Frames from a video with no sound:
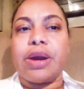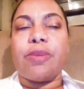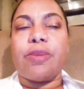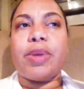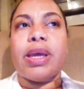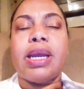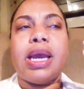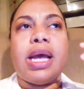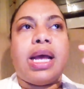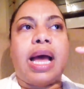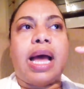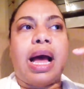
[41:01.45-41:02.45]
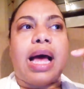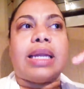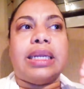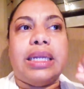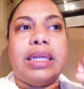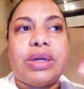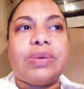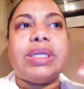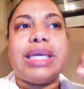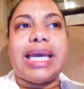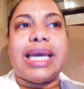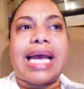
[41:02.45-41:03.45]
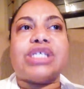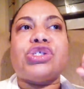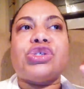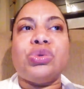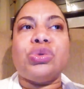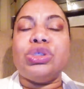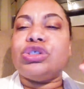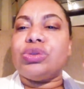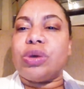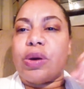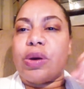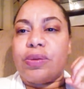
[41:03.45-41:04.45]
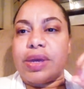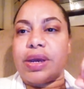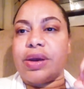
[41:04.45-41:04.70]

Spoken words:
But literally, as soon as you go there,